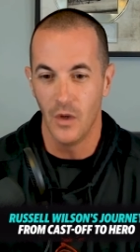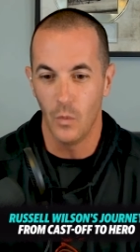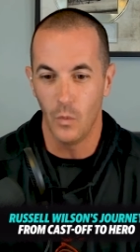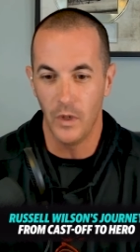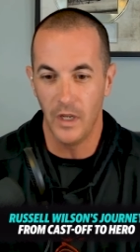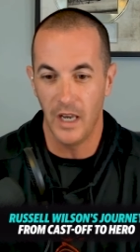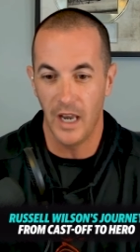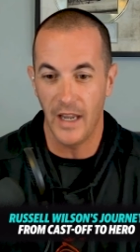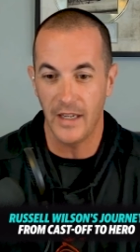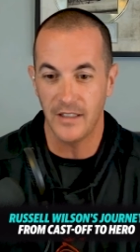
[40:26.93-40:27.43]
we
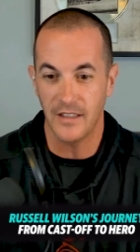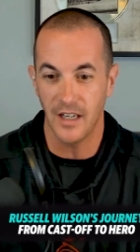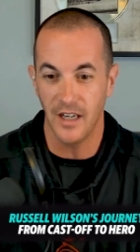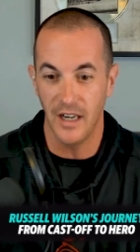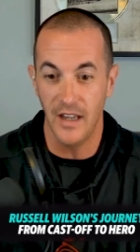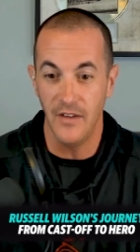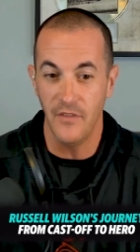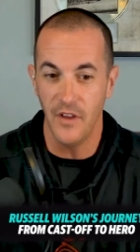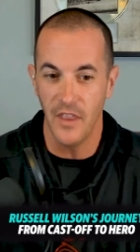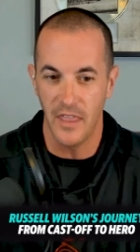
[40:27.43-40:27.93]
yeah. like to
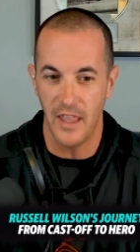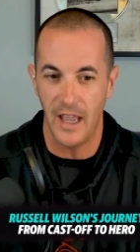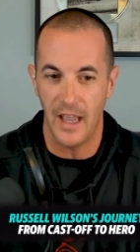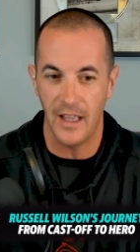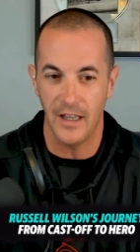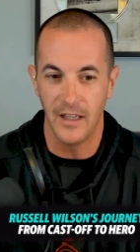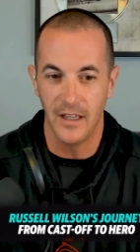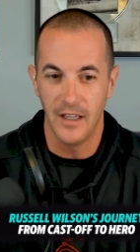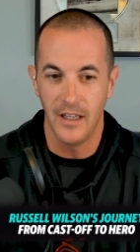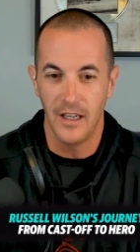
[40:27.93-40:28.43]
live in
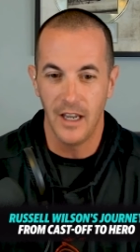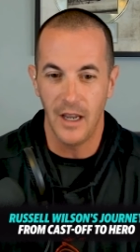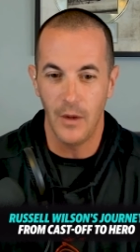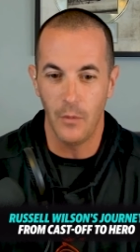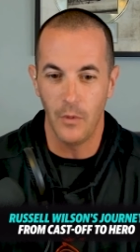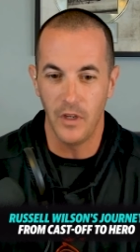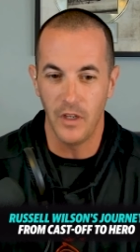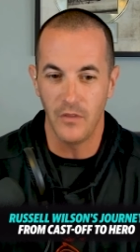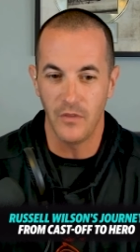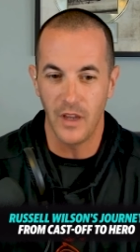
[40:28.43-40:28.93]
that. And
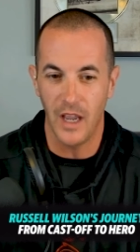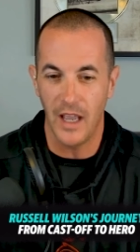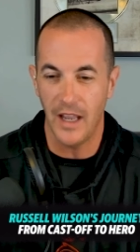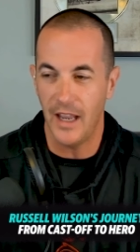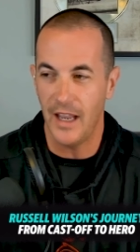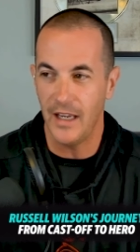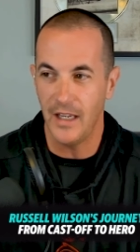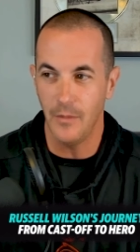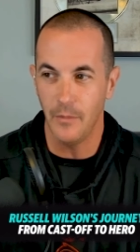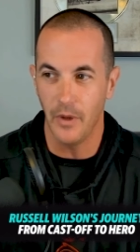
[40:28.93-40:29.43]
when you've got
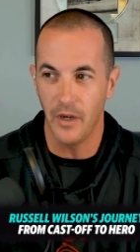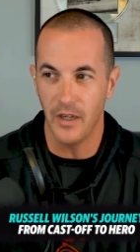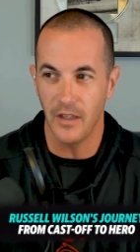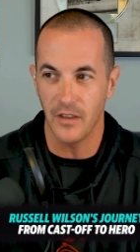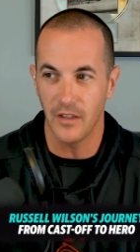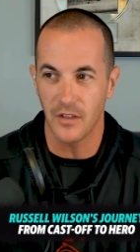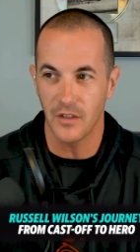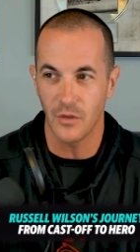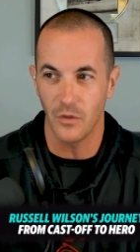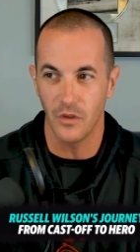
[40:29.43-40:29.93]
anybody
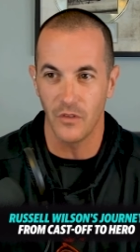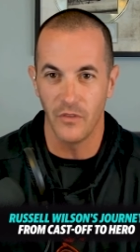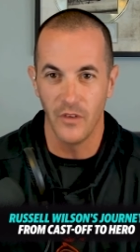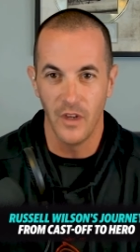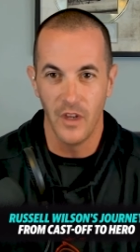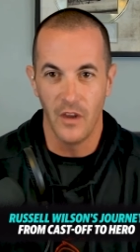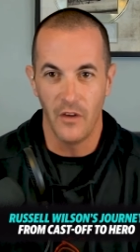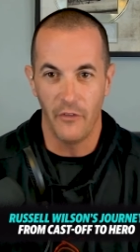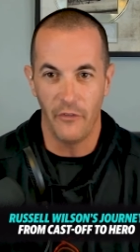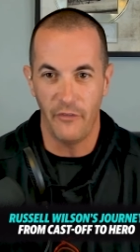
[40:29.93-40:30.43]
that sort of
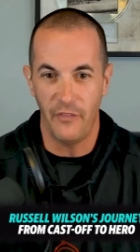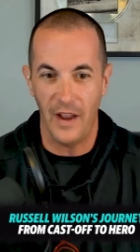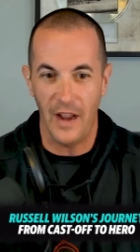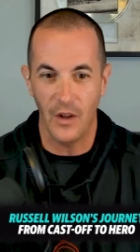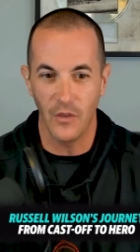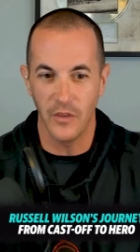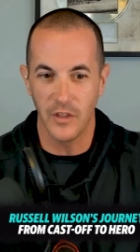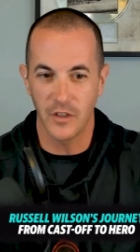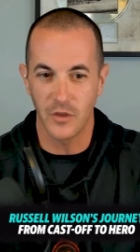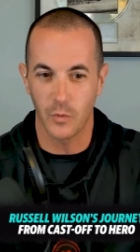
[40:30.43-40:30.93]

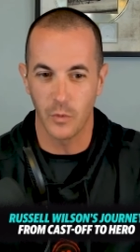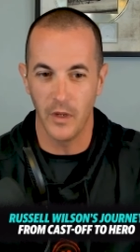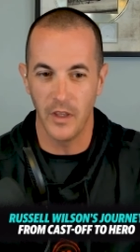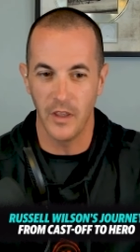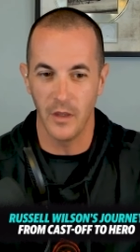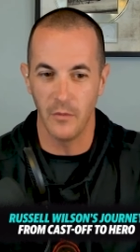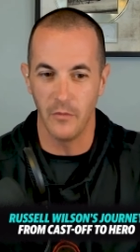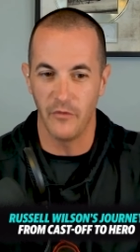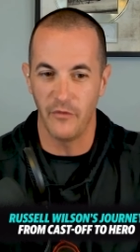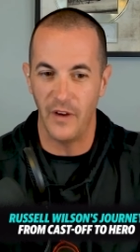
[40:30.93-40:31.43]
found this
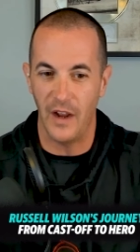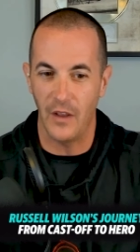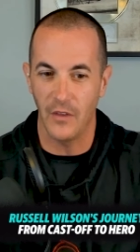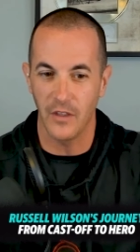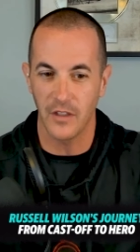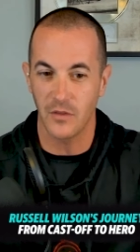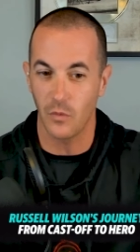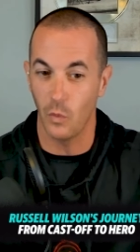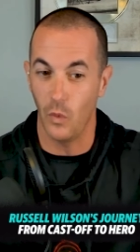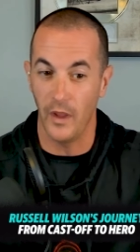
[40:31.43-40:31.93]
rhythm, found
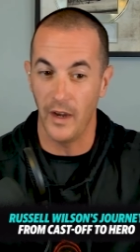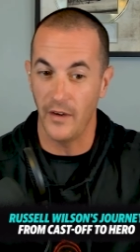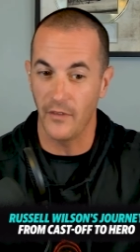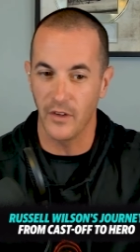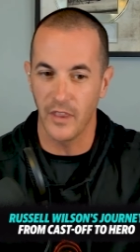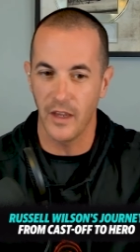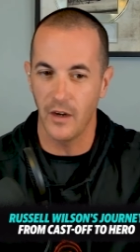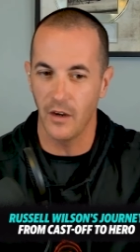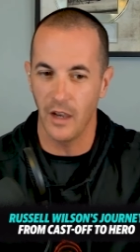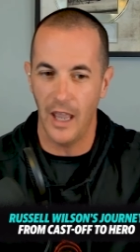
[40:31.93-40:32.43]
this, whatever
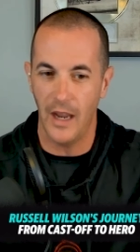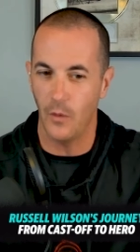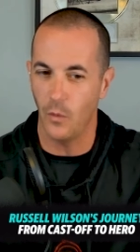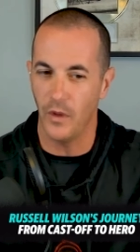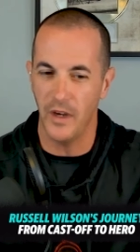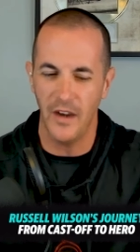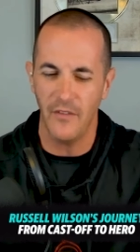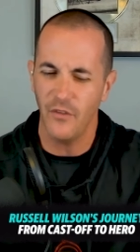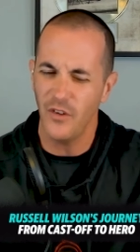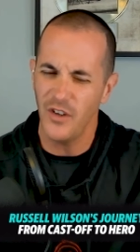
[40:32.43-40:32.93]
their light,
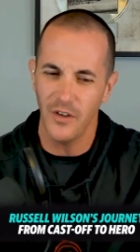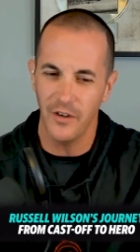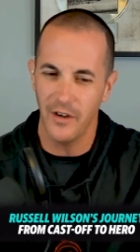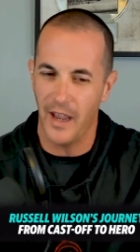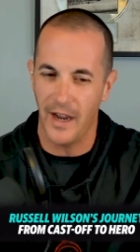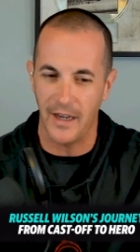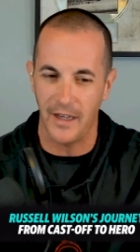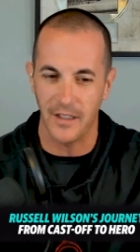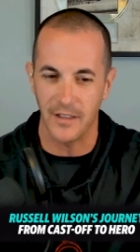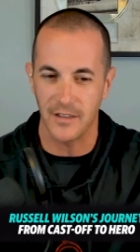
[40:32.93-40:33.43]
whatever your
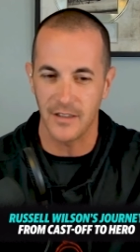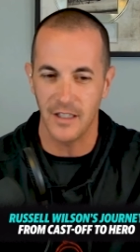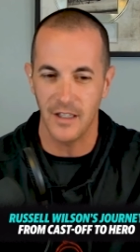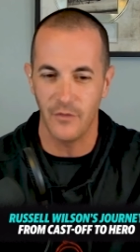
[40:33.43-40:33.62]
light is,